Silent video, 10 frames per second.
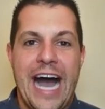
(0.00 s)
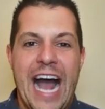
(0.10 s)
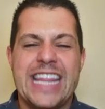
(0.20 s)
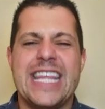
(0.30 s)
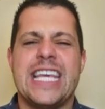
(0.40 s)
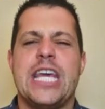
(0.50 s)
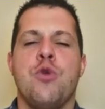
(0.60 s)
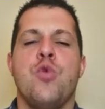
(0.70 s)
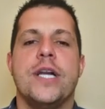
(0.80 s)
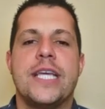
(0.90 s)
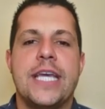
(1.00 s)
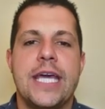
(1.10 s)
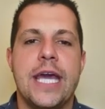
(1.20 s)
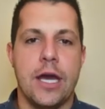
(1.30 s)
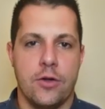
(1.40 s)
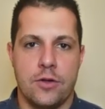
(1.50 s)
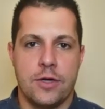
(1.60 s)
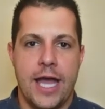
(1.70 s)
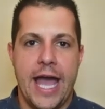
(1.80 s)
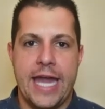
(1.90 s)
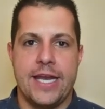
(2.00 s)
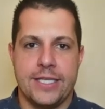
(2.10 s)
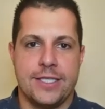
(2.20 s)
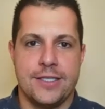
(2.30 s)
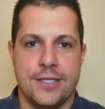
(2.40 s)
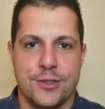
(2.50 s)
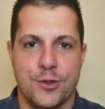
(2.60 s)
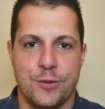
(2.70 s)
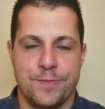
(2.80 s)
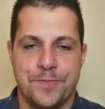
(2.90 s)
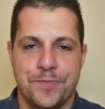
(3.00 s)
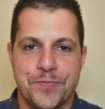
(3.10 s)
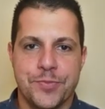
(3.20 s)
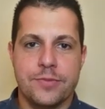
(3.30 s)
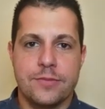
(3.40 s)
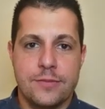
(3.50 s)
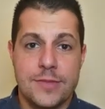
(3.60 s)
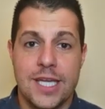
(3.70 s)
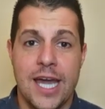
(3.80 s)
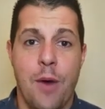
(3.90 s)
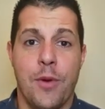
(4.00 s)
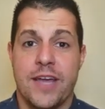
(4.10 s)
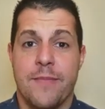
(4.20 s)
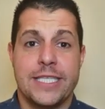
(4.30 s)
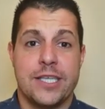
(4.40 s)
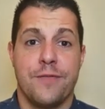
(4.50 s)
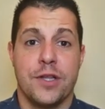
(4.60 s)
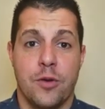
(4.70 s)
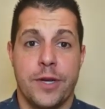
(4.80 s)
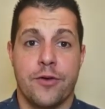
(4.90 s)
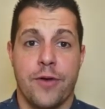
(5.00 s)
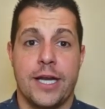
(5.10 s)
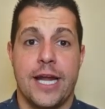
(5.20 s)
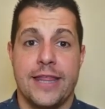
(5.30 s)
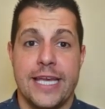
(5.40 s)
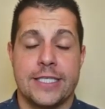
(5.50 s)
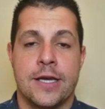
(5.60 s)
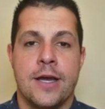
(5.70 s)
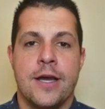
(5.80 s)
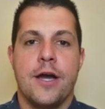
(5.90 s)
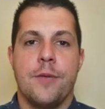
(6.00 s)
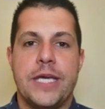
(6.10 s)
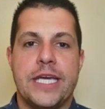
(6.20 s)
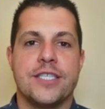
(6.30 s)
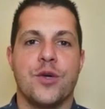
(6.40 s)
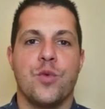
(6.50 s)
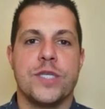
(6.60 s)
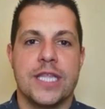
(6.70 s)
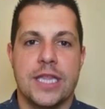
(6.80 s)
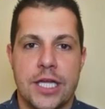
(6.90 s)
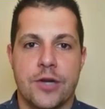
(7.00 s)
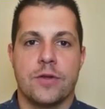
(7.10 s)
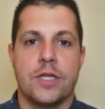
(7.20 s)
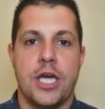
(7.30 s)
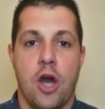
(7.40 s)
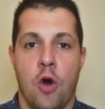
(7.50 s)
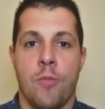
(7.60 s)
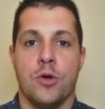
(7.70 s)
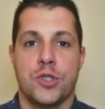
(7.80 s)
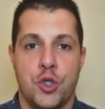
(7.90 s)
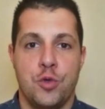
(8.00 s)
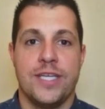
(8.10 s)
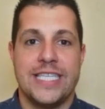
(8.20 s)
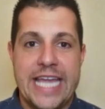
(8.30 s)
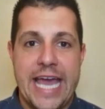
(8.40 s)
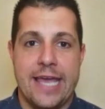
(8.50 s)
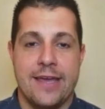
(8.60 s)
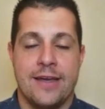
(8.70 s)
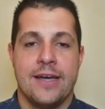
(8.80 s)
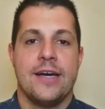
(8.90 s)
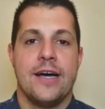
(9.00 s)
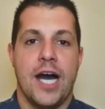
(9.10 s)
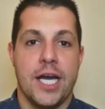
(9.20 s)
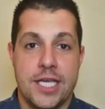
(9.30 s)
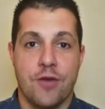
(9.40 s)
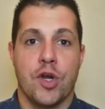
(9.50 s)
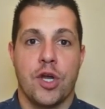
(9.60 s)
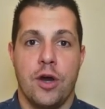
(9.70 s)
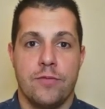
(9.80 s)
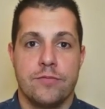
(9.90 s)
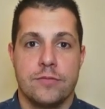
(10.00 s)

I think he would kill at an SEC school. And I want to give myself a little bit of credit on this, because it was literally almost to the day, a year ago,